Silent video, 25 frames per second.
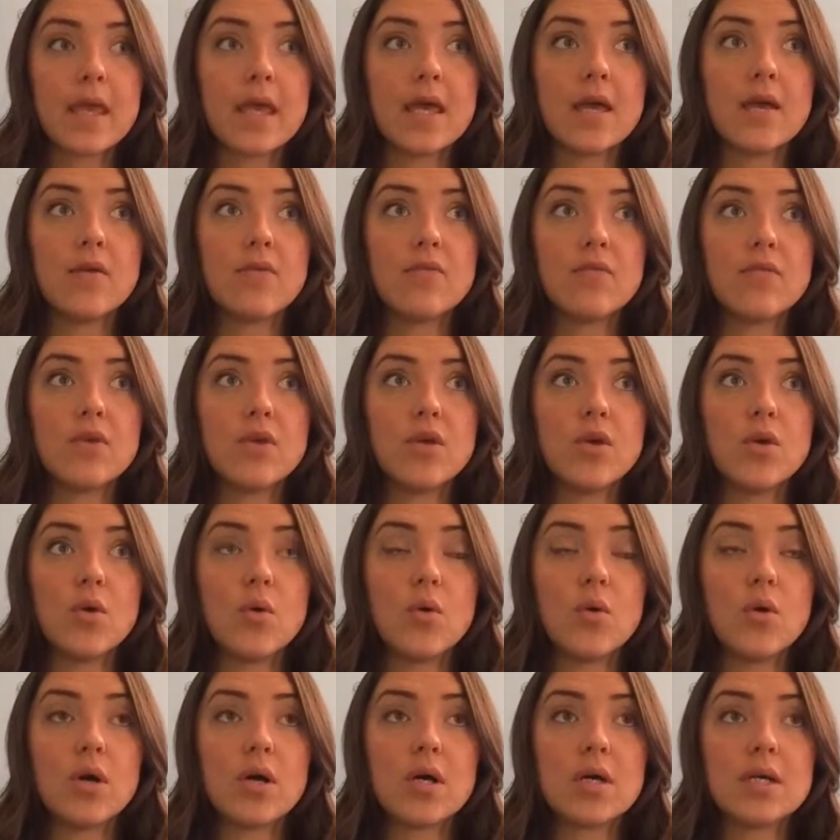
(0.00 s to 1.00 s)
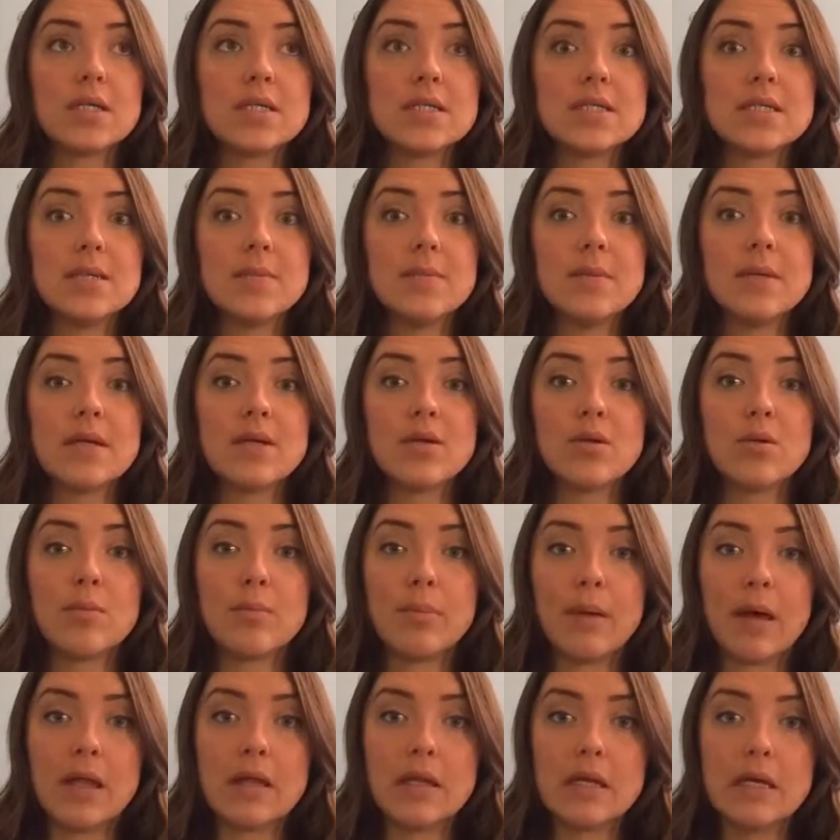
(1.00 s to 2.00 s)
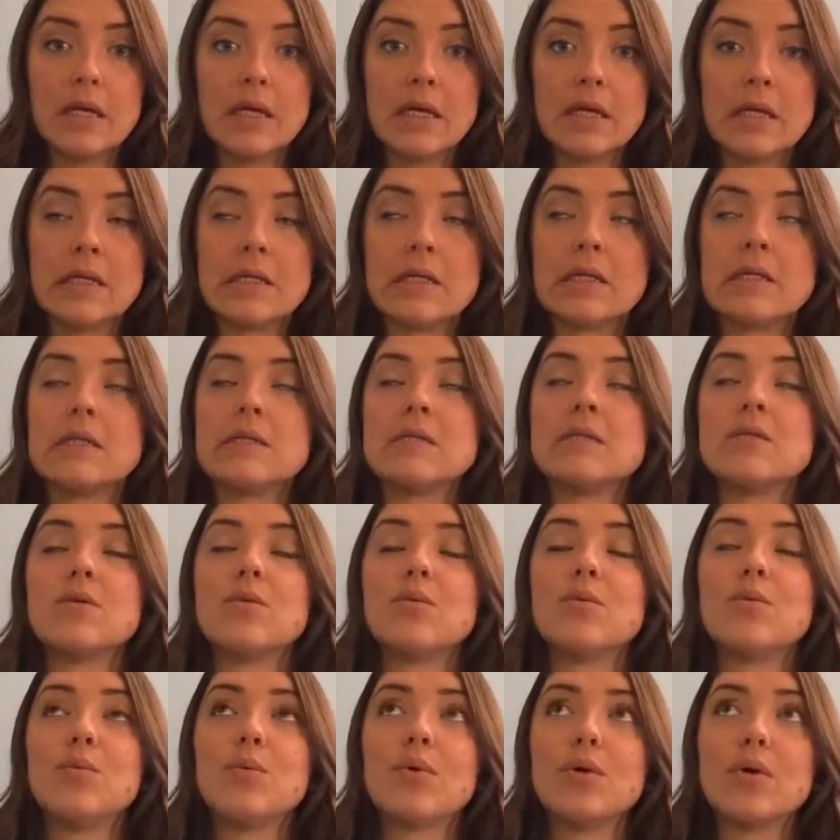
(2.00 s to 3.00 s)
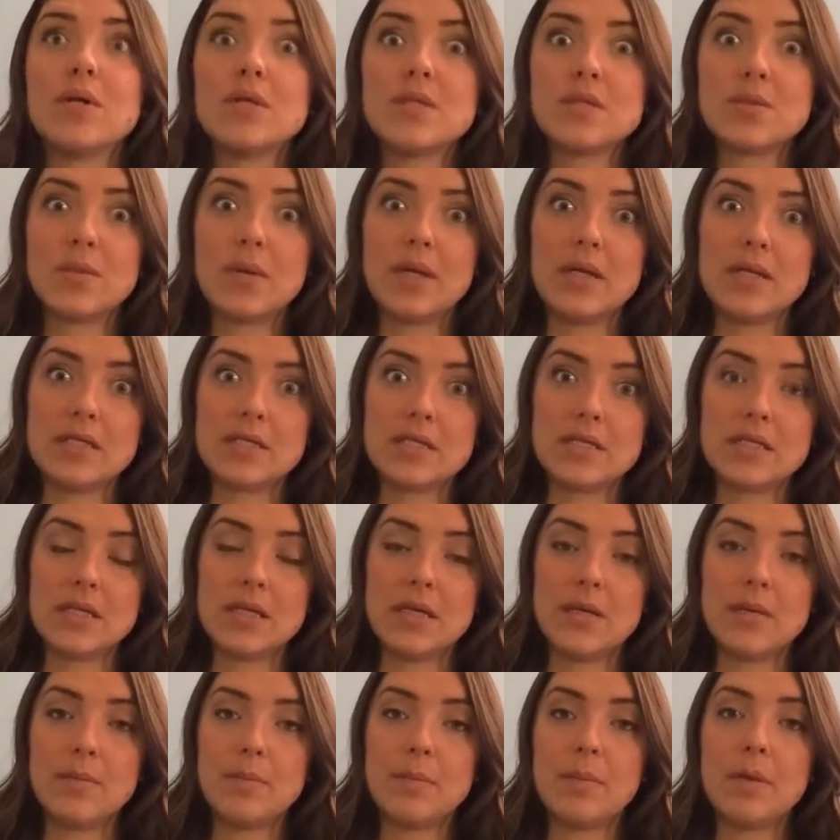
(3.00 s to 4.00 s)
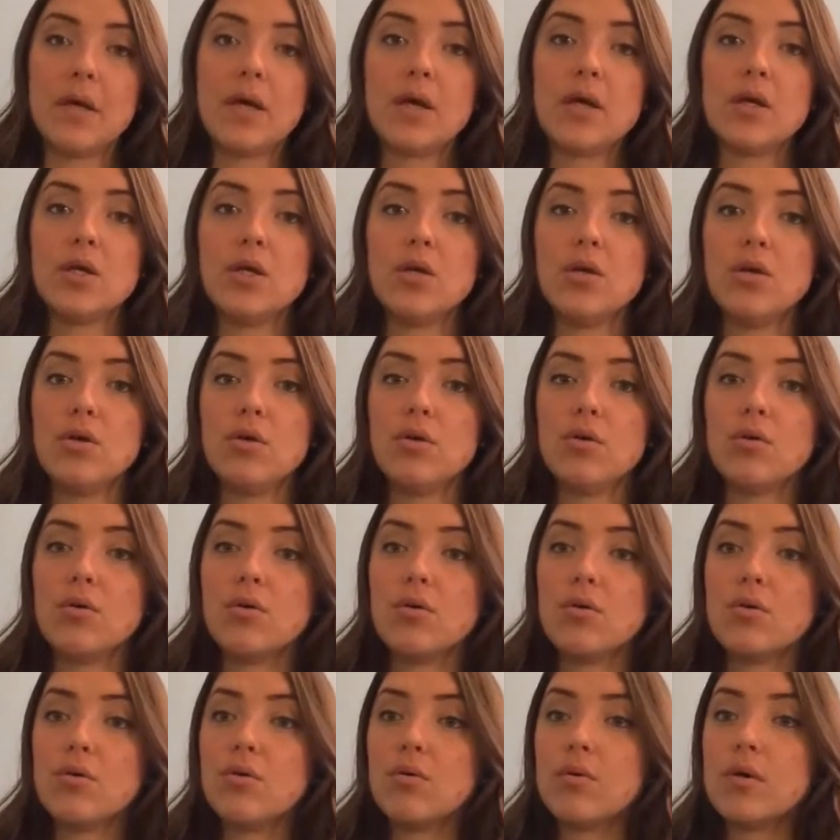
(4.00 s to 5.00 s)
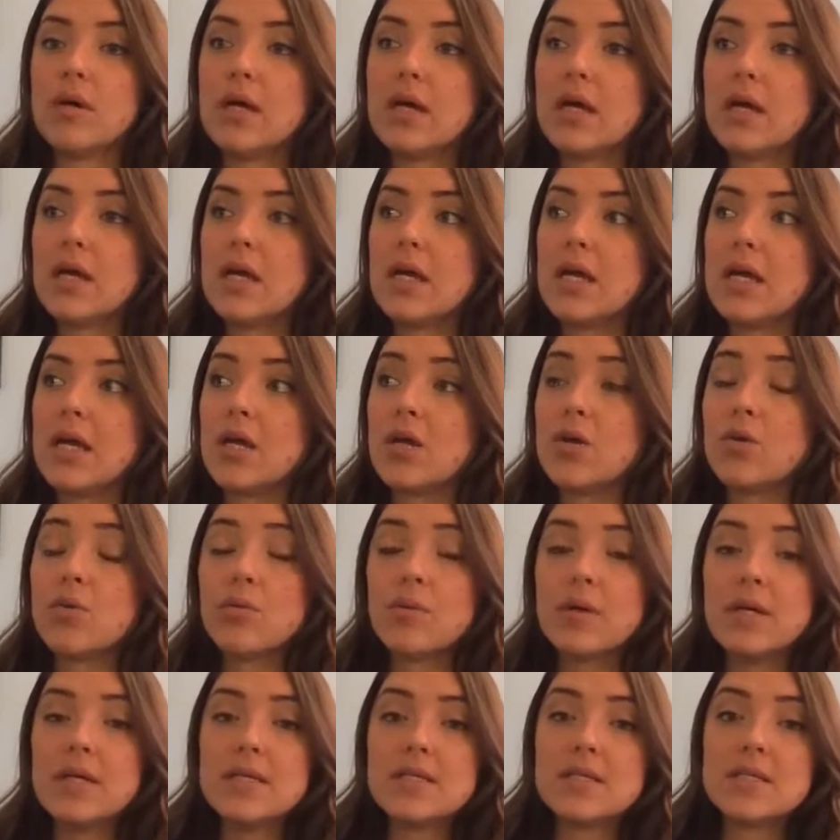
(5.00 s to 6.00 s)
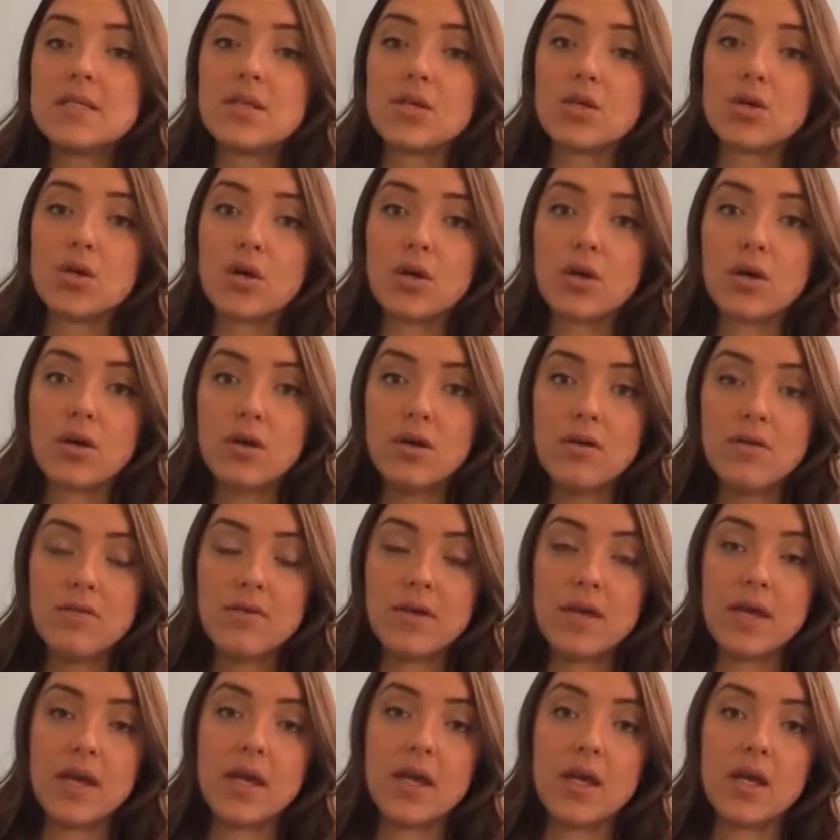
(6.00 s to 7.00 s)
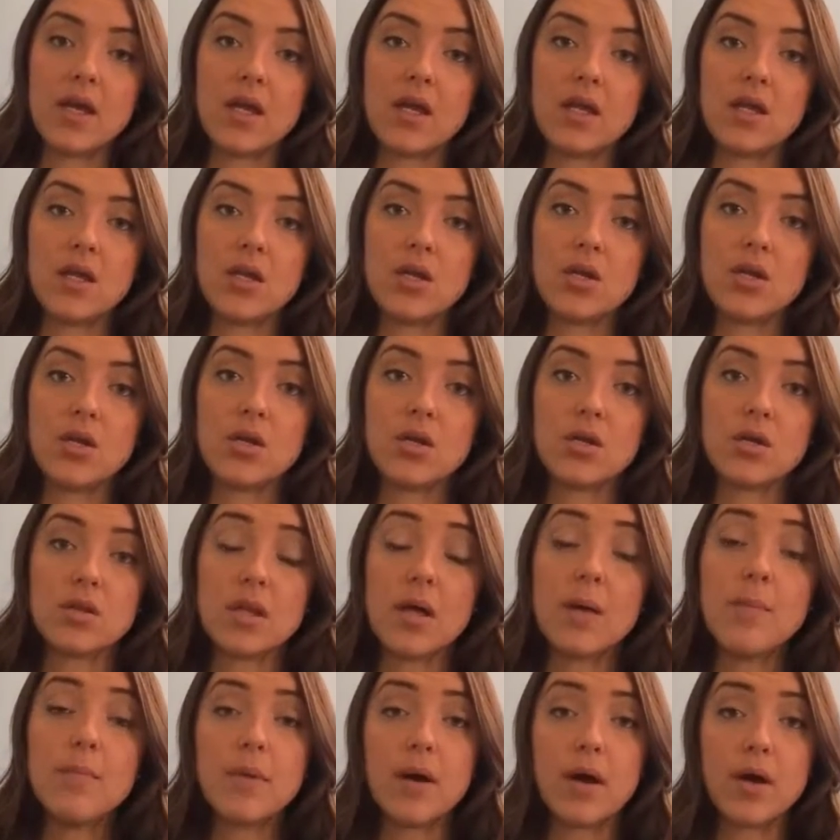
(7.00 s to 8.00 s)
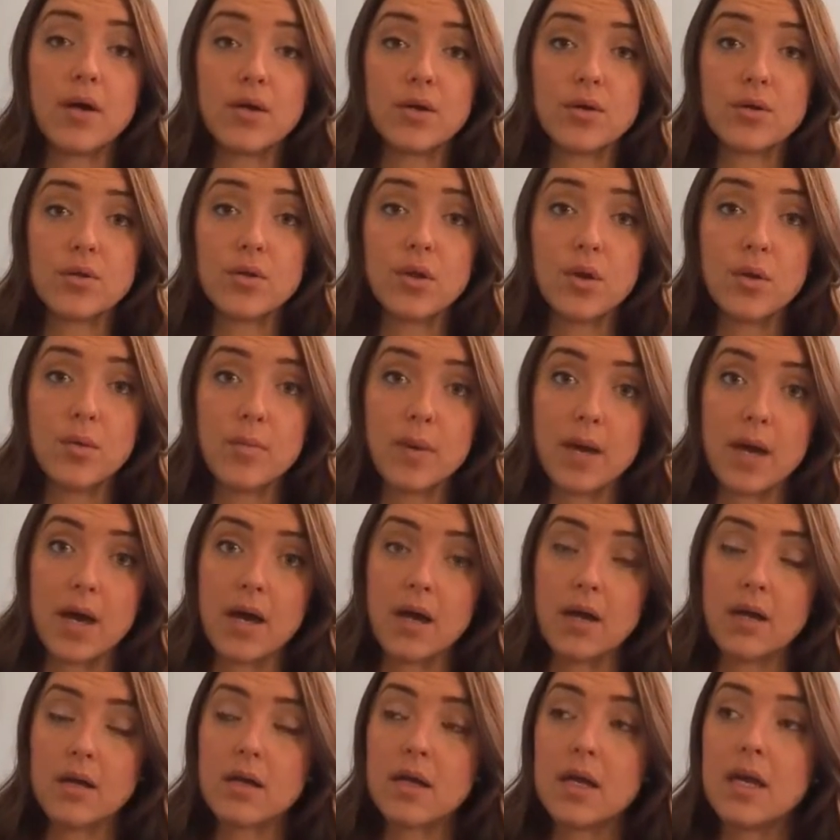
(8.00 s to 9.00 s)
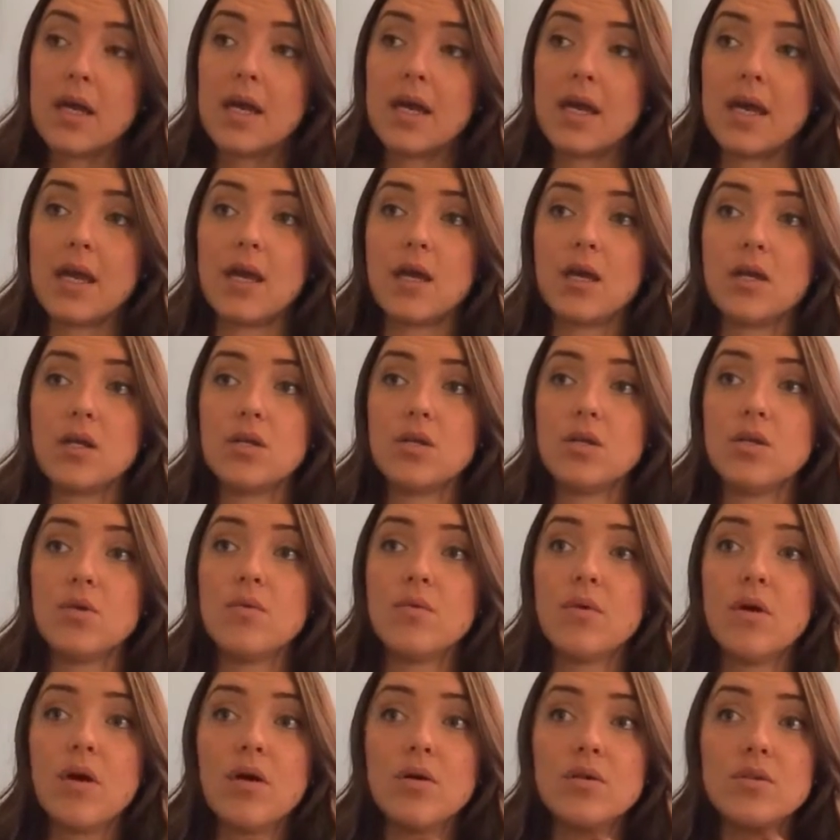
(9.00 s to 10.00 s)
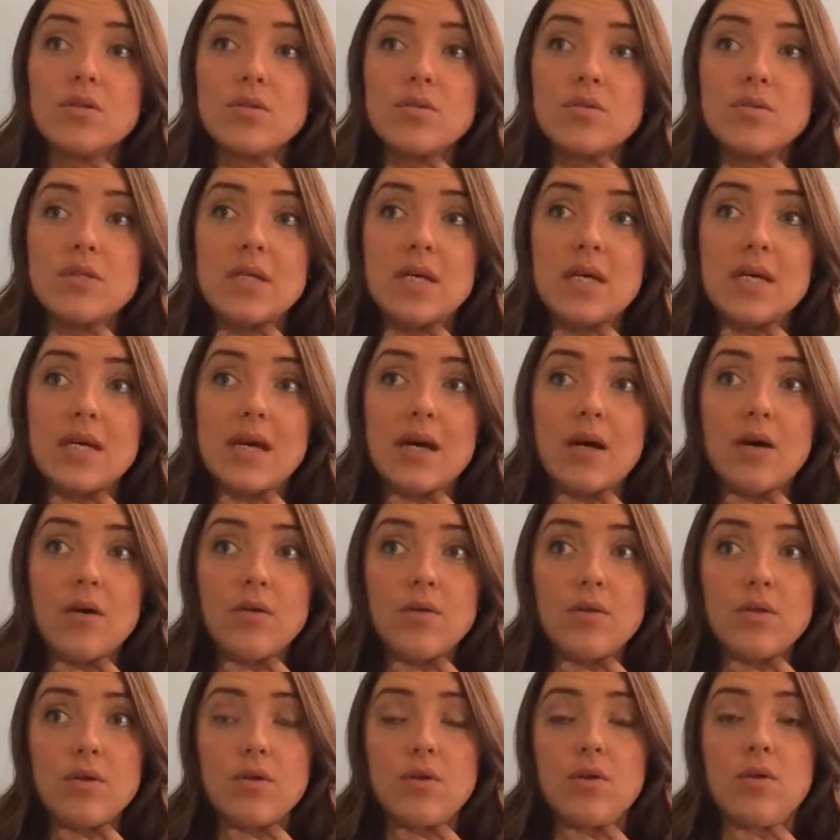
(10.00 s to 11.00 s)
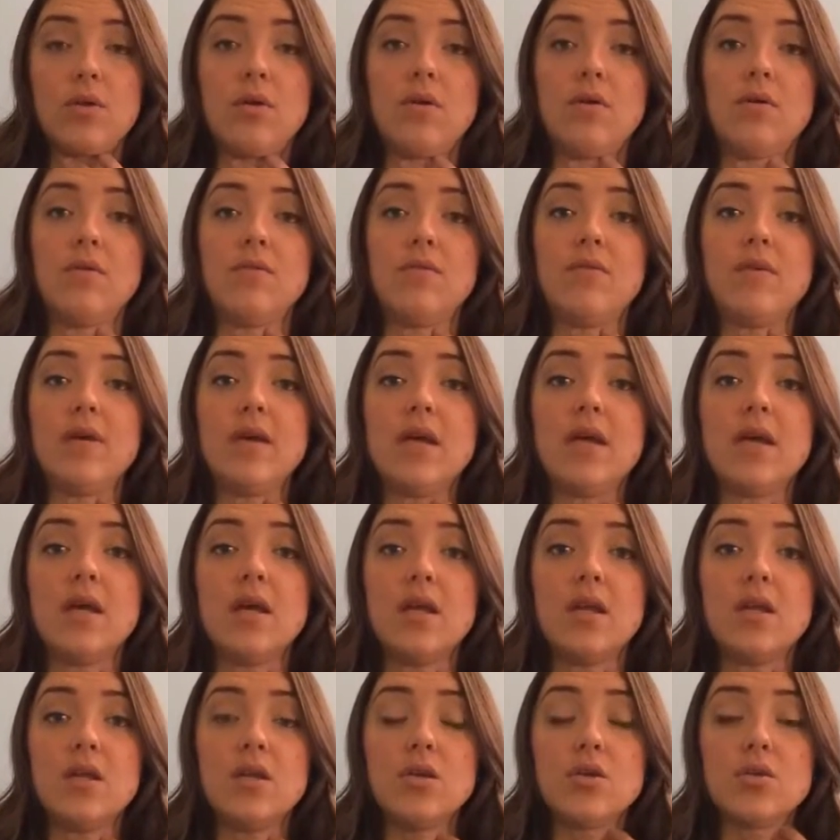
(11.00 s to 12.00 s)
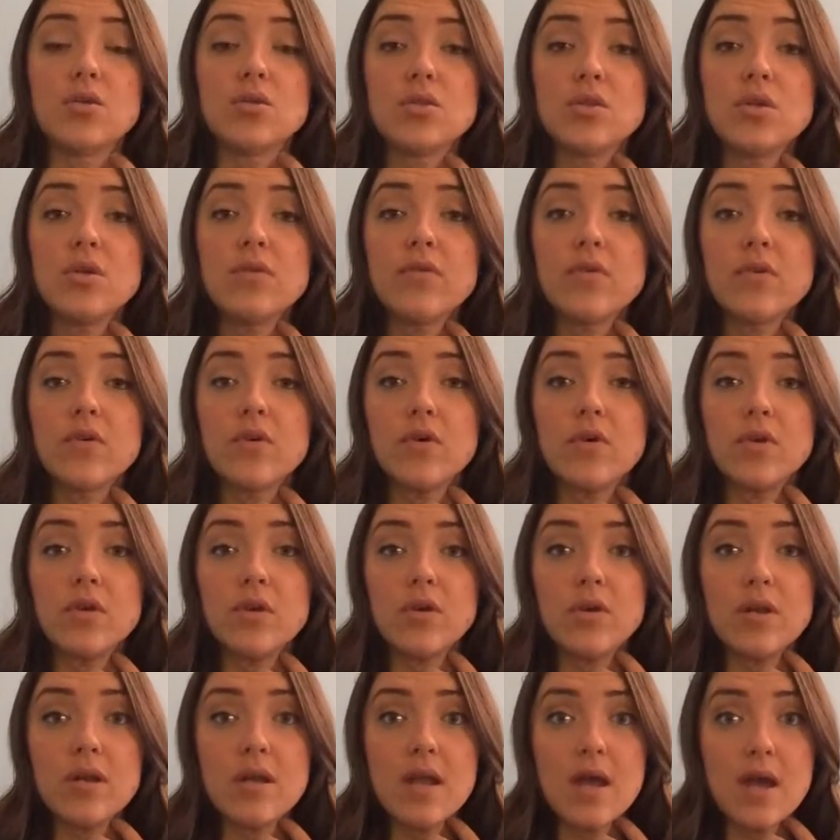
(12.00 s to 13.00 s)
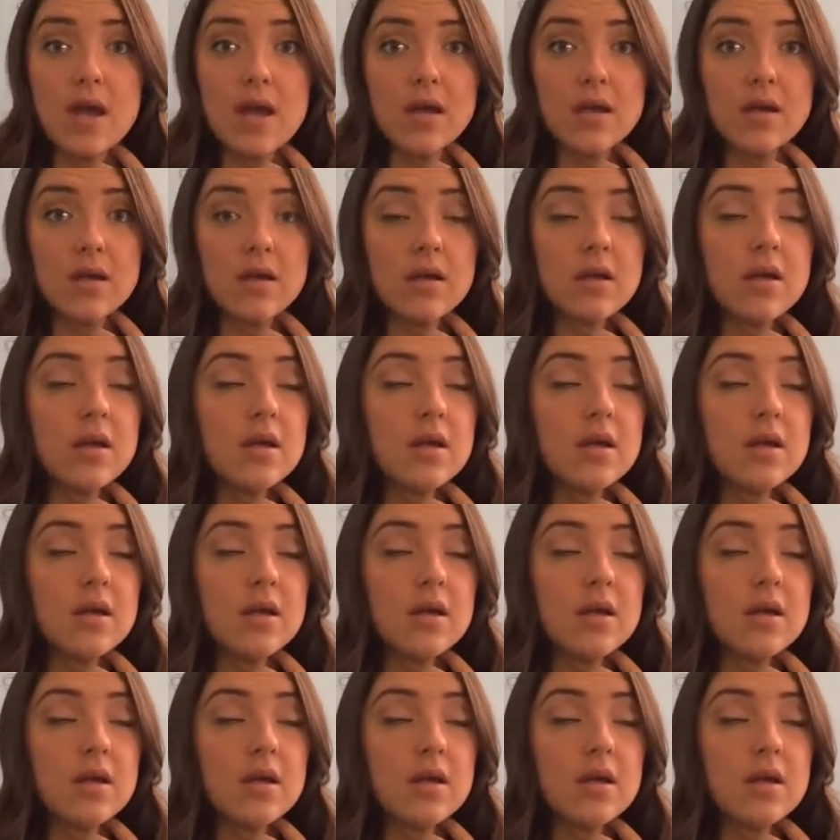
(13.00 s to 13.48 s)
if you're sleeping on your belly, it's the worst way to sleep. You increase the curve in your lumbar, your low back, and you also take out the curve in your cervical, your neck.